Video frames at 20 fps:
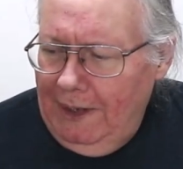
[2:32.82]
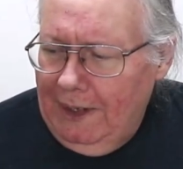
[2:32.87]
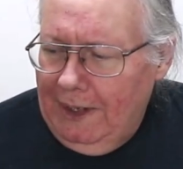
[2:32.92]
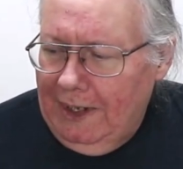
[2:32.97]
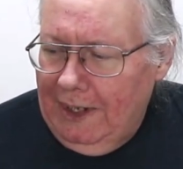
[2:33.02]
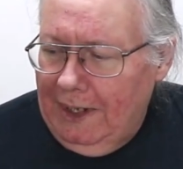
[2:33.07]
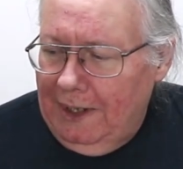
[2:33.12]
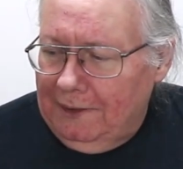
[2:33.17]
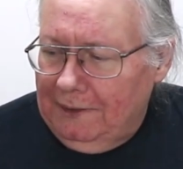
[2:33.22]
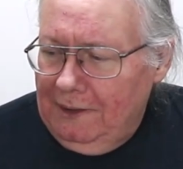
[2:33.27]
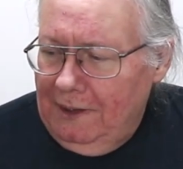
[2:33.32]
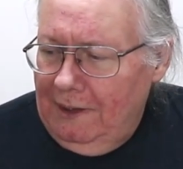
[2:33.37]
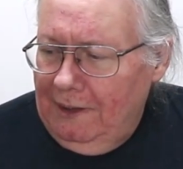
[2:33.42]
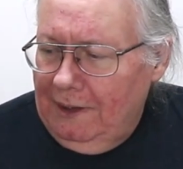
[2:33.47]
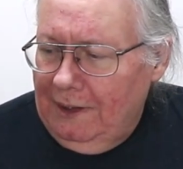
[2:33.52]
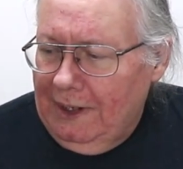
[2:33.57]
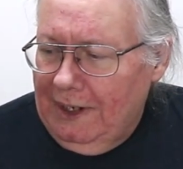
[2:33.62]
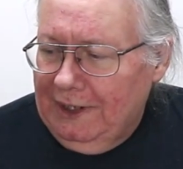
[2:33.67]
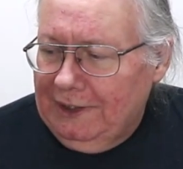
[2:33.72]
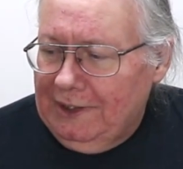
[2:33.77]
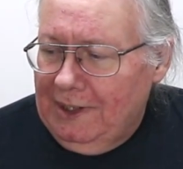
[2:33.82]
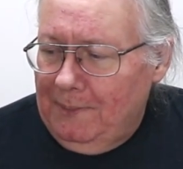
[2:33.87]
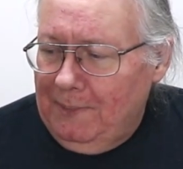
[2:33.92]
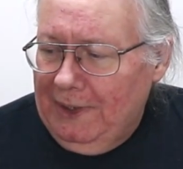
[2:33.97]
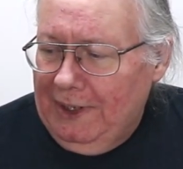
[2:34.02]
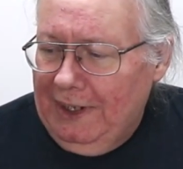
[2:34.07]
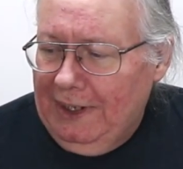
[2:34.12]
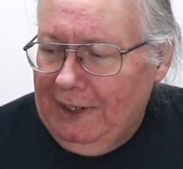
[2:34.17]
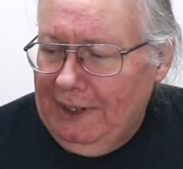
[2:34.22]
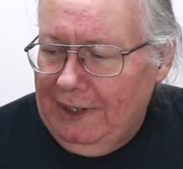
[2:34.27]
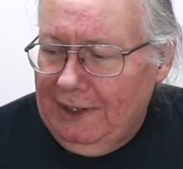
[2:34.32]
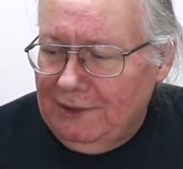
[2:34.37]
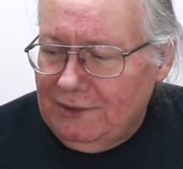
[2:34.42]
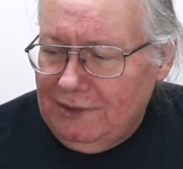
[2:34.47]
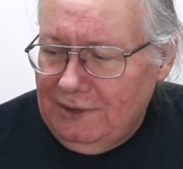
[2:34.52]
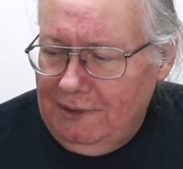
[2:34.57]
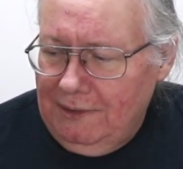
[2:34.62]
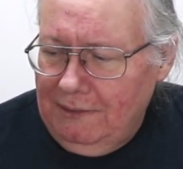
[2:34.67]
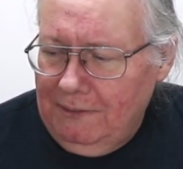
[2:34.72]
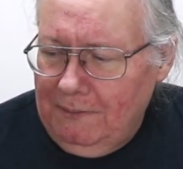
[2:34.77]
And the idea being
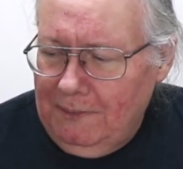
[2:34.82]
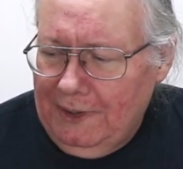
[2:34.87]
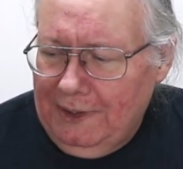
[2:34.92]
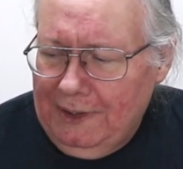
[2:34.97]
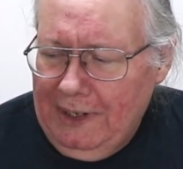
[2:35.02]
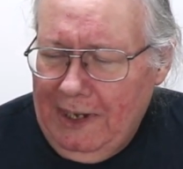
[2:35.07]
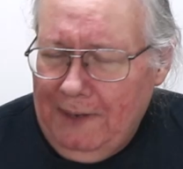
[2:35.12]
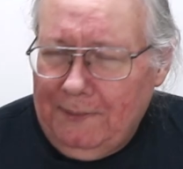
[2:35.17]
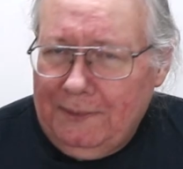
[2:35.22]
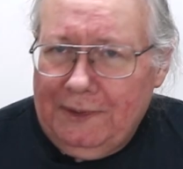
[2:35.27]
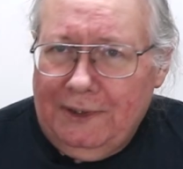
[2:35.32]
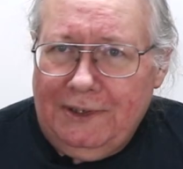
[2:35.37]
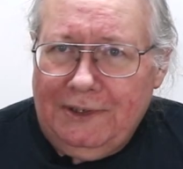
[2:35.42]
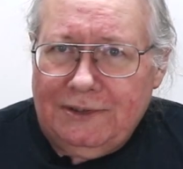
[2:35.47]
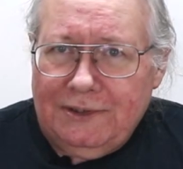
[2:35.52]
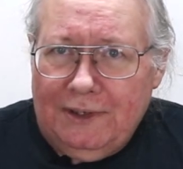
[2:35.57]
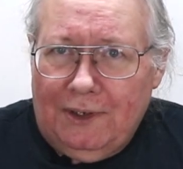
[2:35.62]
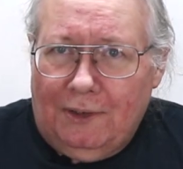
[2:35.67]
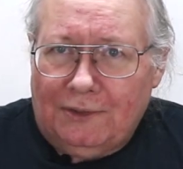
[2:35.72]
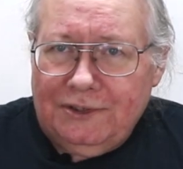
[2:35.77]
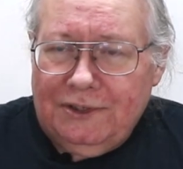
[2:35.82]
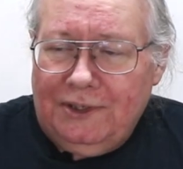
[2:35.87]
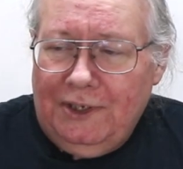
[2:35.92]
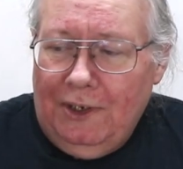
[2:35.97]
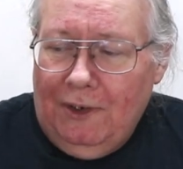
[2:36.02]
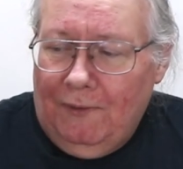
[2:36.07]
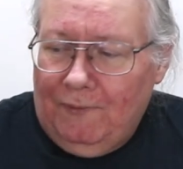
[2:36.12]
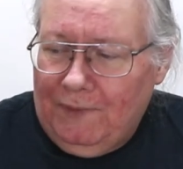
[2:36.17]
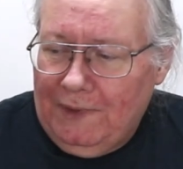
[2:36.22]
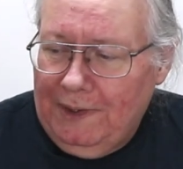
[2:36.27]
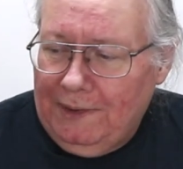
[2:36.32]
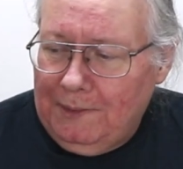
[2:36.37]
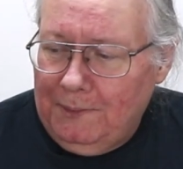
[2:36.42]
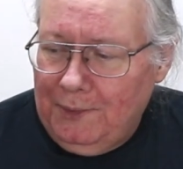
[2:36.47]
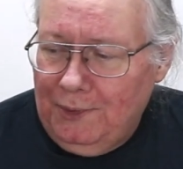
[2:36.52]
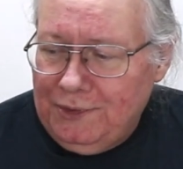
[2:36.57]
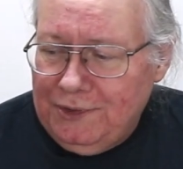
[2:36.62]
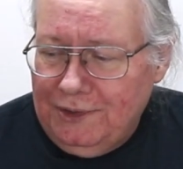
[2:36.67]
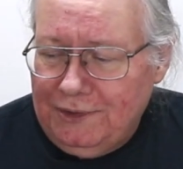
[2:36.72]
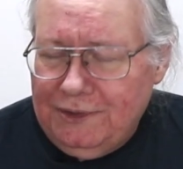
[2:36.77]
is, by having these, steel frame
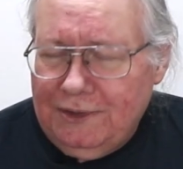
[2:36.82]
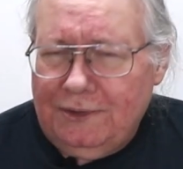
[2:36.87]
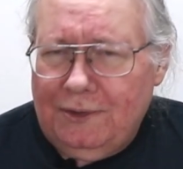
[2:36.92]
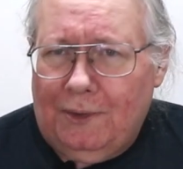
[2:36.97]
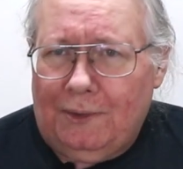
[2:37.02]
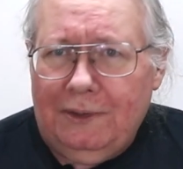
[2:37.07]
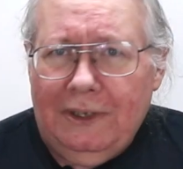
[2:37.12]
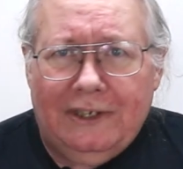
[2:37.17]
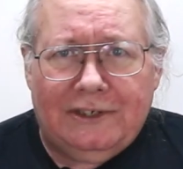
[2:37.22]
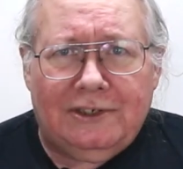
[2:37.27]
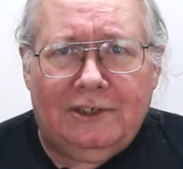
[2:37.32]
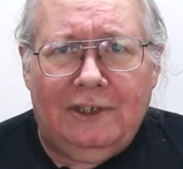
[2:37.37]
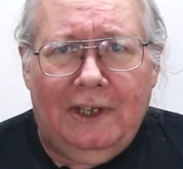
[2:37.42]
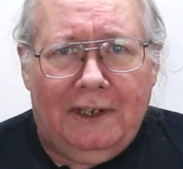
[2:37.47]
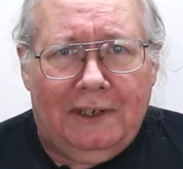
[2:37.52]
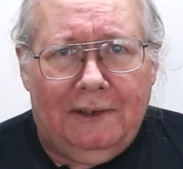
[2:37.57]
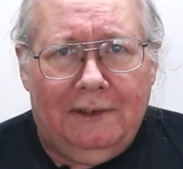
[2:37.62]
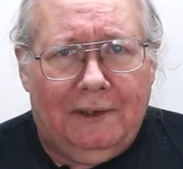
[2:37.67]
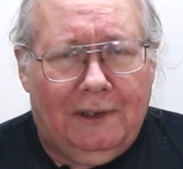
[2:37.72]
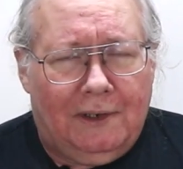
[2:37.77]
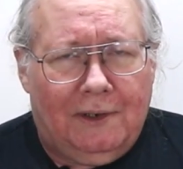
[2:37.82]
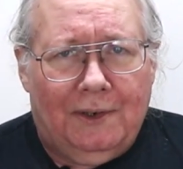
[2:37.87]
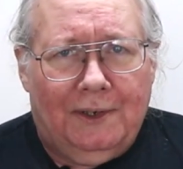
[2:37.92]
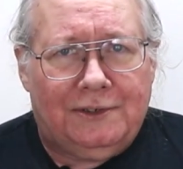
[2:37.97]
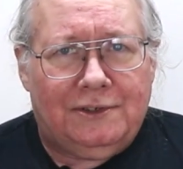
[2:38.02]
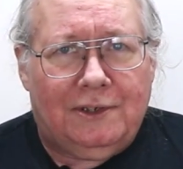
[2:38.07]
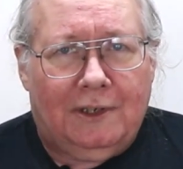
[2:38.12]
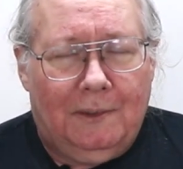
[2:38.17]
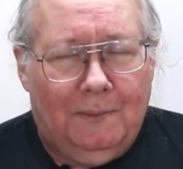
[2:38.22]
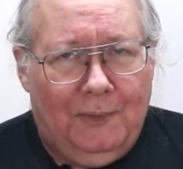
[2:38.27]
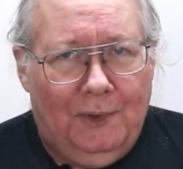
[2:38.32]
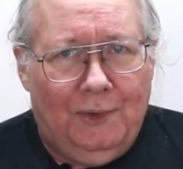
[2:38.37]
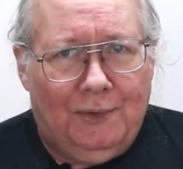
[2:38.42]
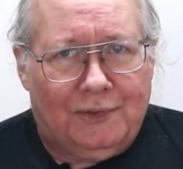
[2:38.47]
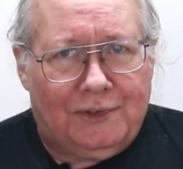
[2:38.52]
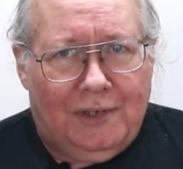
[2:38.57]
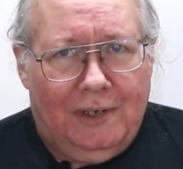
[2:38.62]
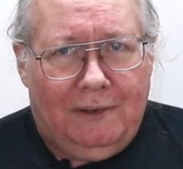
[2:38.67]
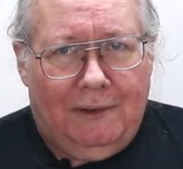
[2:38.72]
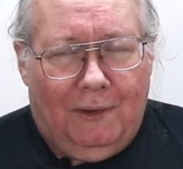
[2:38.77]
cabooses, you're less likely to crush the
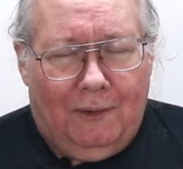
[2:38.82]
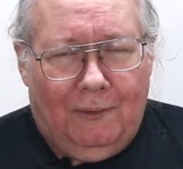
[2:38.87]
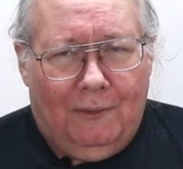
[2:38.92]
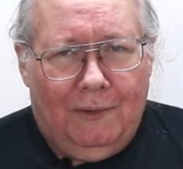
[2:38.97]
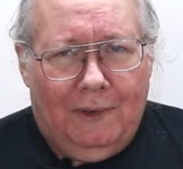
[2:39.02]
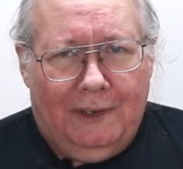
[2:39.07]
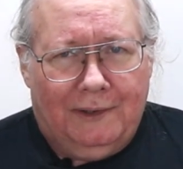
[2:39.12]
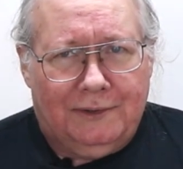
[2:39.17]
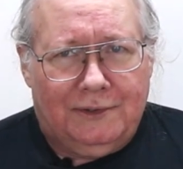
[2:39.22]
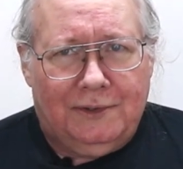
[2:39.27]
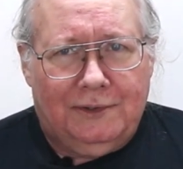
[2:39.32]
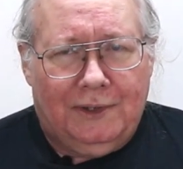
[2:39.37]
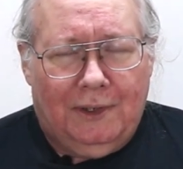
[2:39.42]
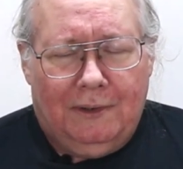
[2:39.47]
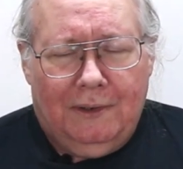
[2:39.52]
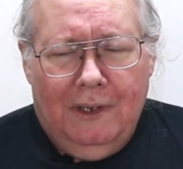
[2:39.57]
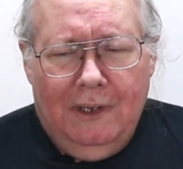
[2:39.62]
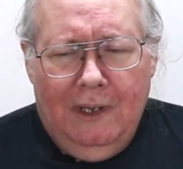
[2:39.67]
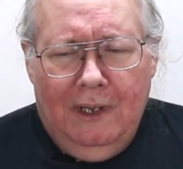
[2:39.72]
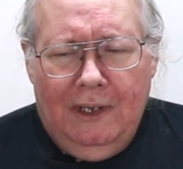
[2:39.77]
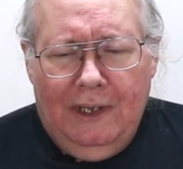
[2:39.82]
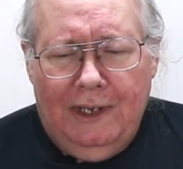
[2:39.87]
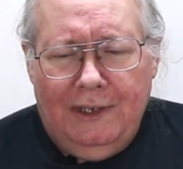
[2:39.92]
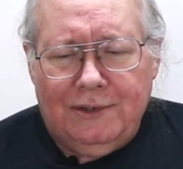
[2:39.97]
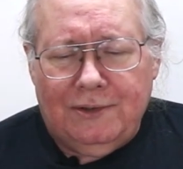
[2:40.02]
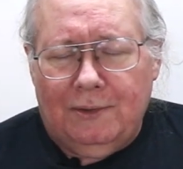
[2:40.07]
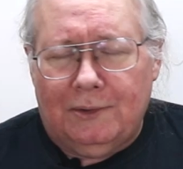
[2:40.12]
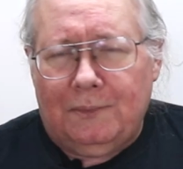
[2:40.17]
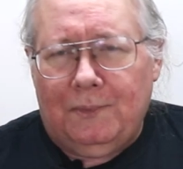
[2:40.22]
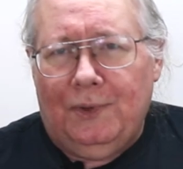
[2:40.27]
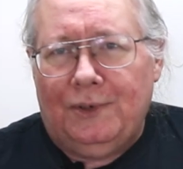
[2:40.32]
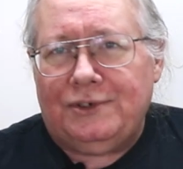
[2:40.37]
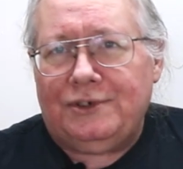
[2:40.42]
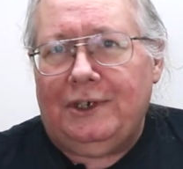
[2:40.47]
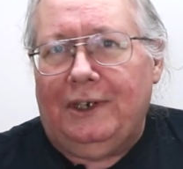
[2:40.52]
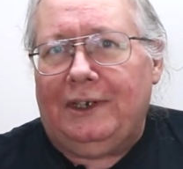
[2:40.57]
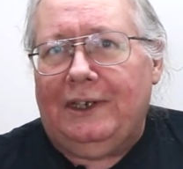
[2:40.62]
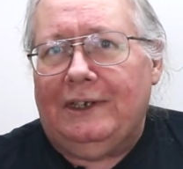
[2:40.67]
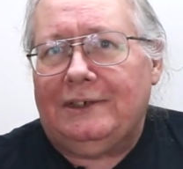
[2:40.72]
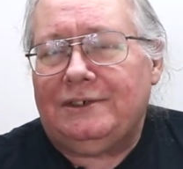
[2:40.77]
caboose while, engine was
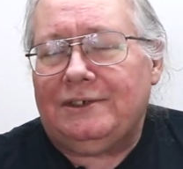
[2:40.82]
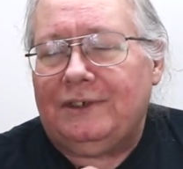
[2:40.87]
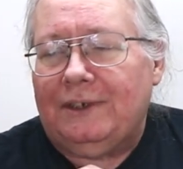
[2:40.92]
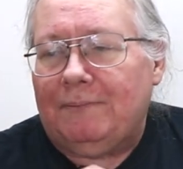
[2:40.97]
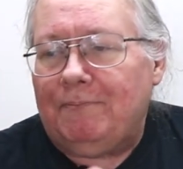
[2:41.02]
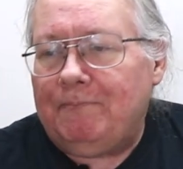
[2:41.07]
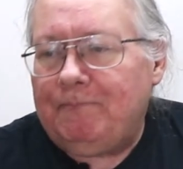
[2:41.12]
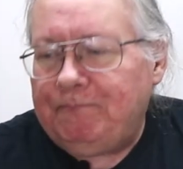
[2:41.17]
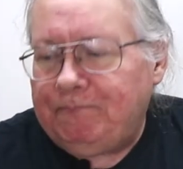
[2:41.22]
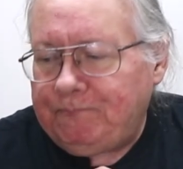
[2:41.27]
pushed against it.